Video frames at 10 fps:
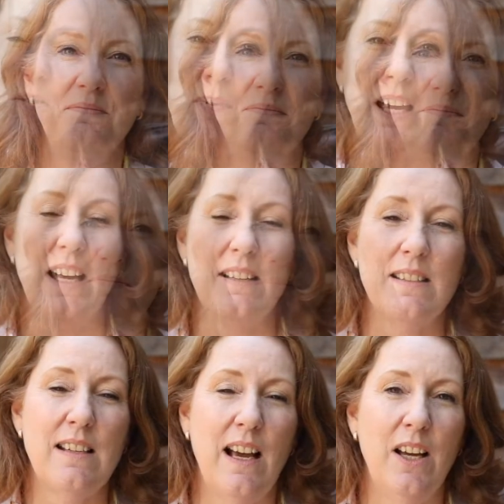
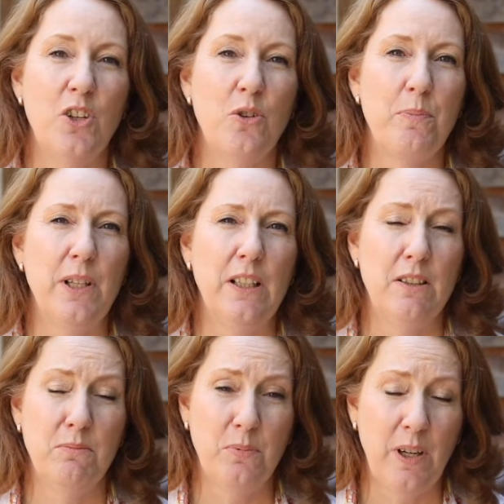About Your
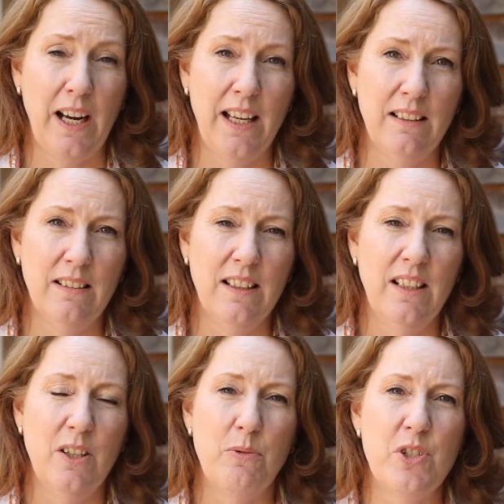Brilliant Brain,
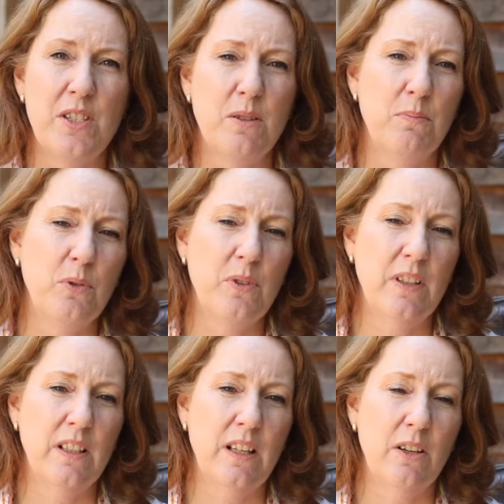which is a book
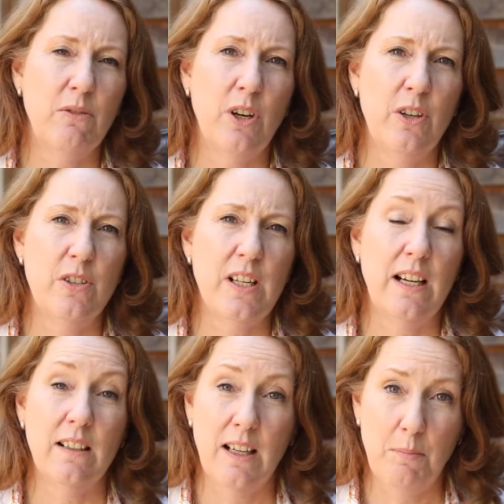that I wrote
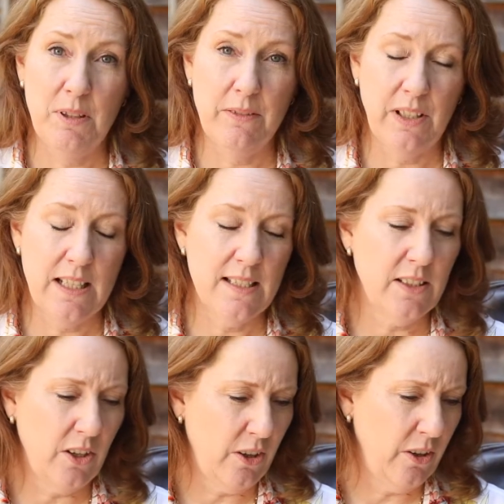a couple of years
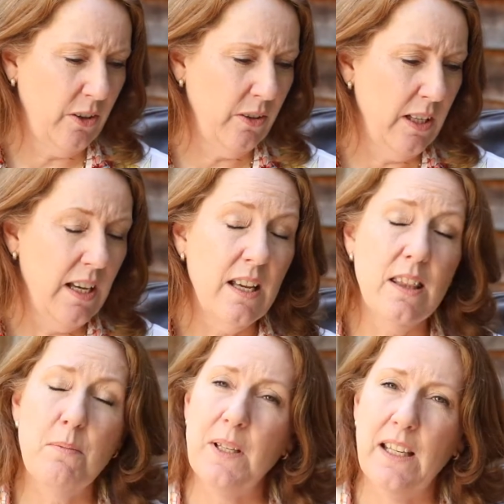ago.
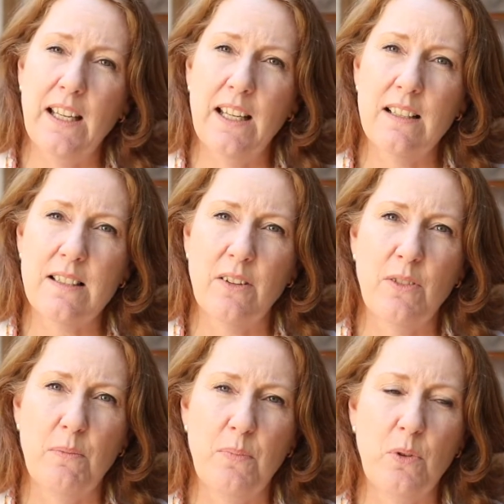The beginnings of
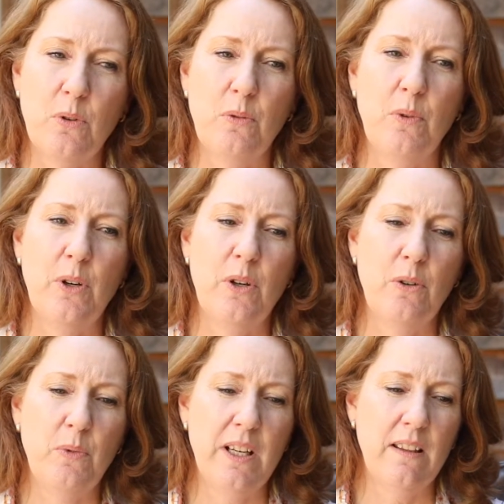the book were
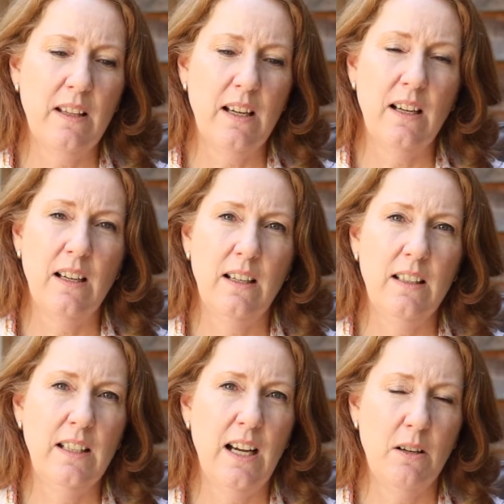with a
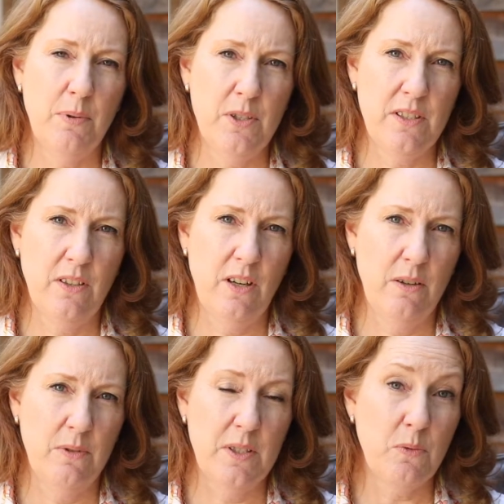young person
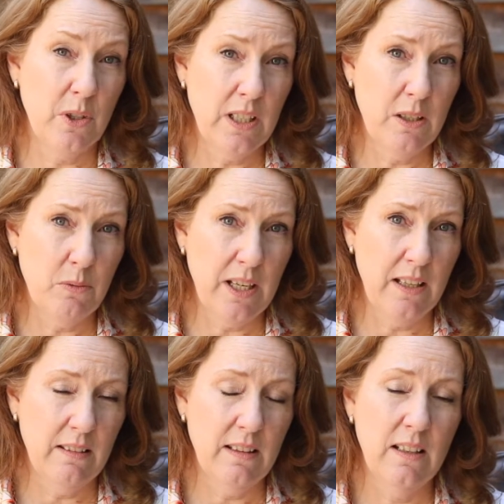I was working
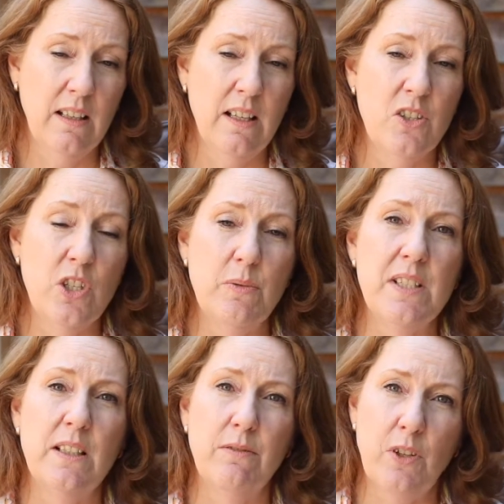with. She
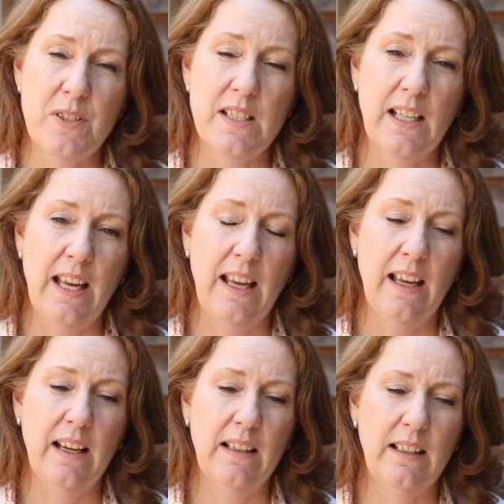was in foster
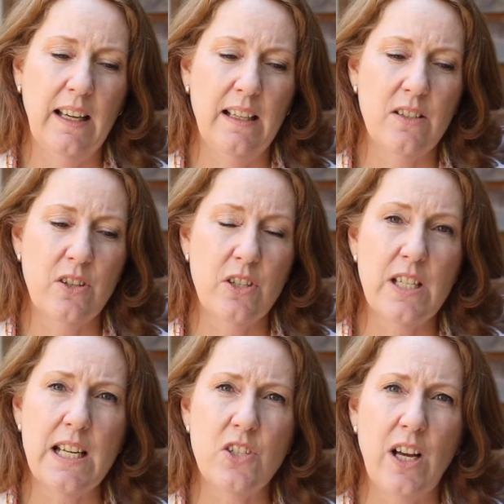care, and her
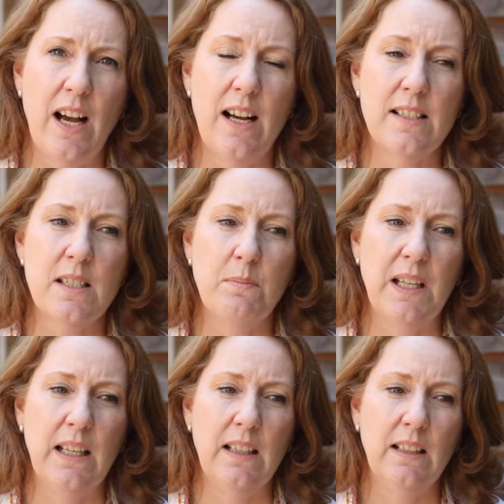teacher asked
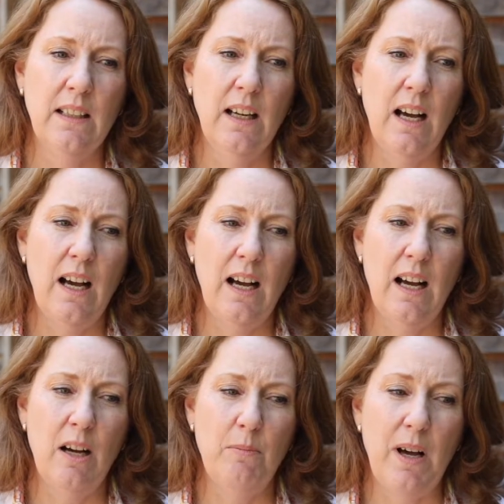me,
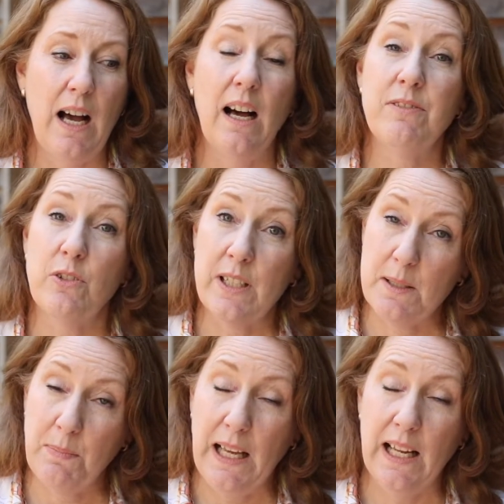after
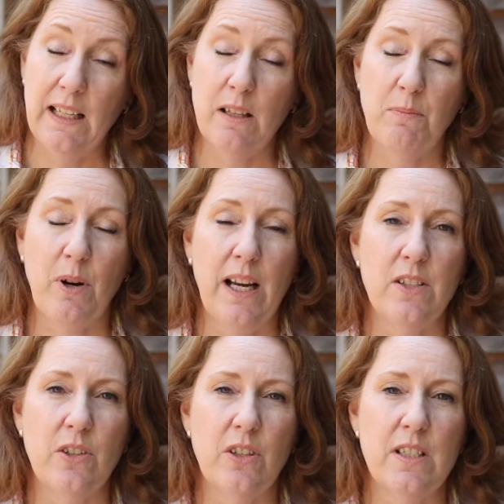explaining the brain
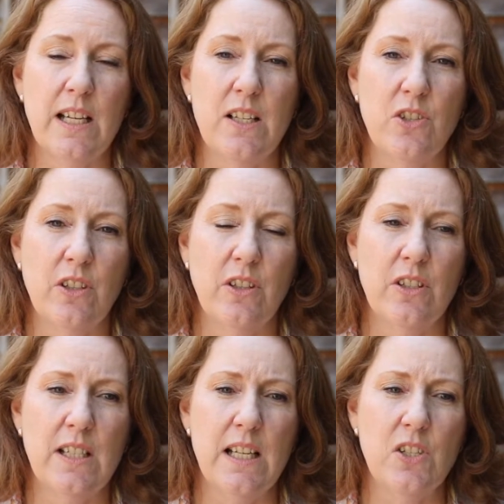to her
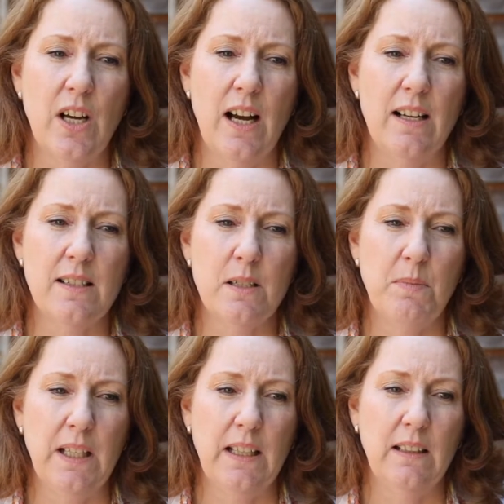teacher asked
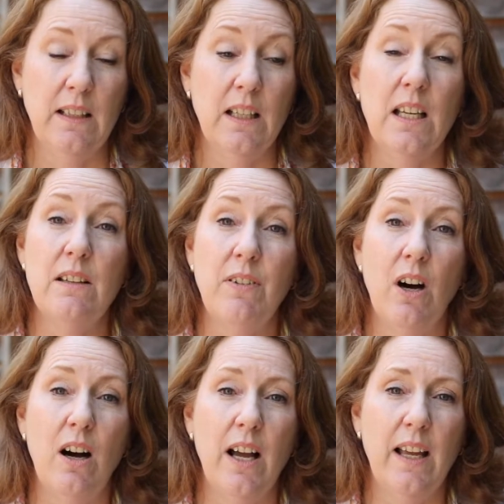me if
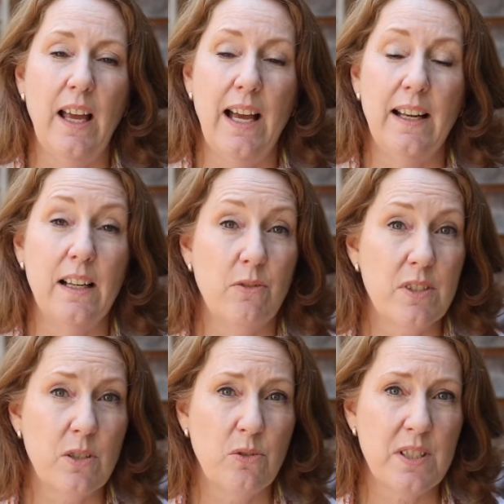I had any
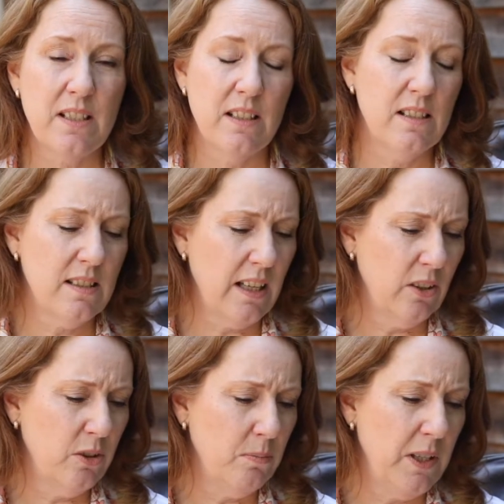resources
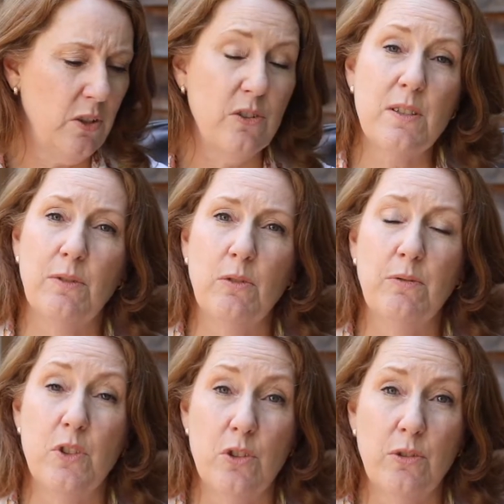that could be useful
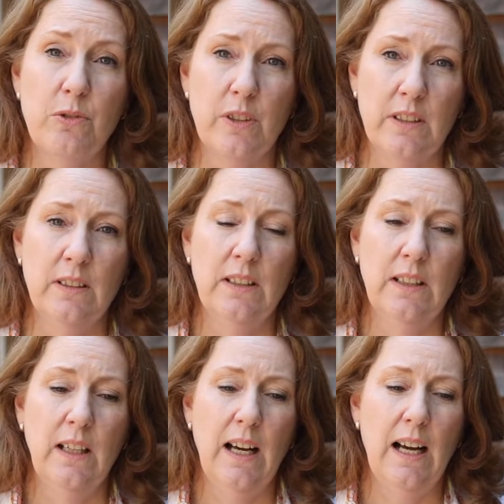for children,
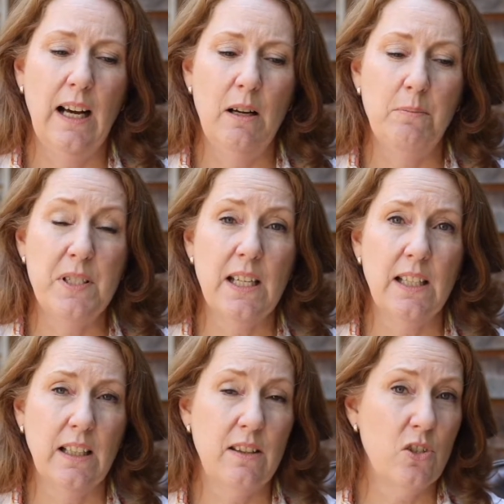
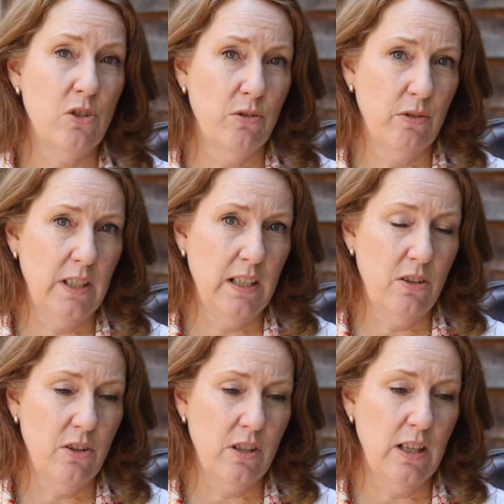particularly the children in
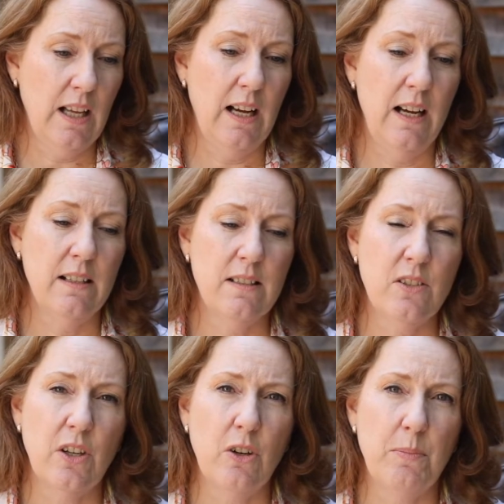her class,
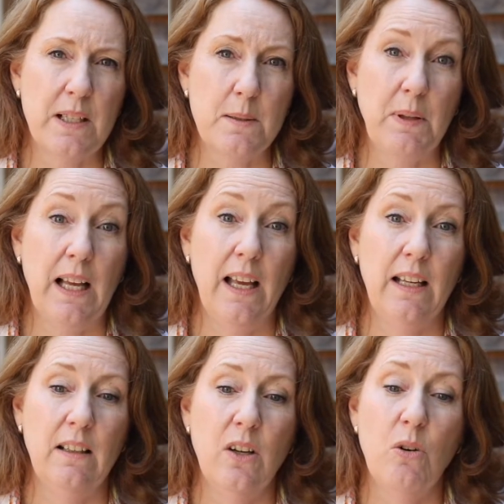to help
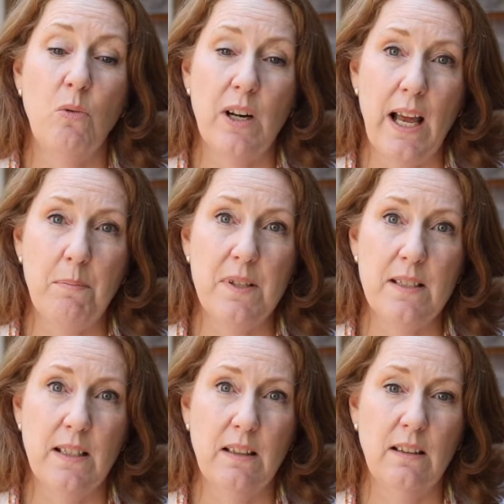explain what
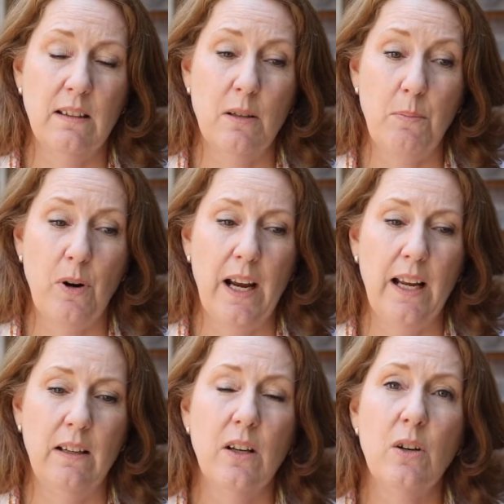happens in the
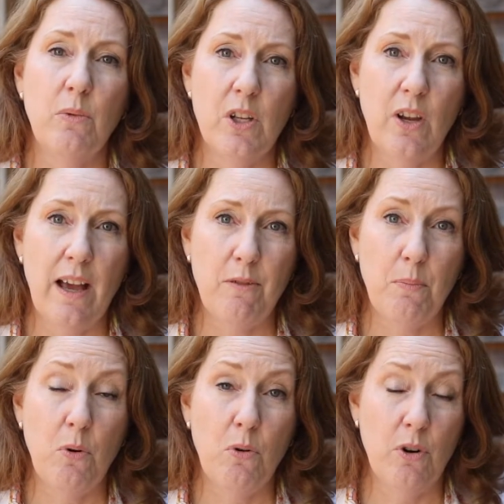brain when you have a
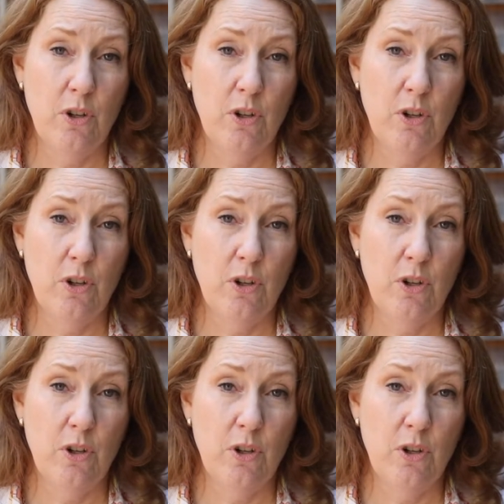poor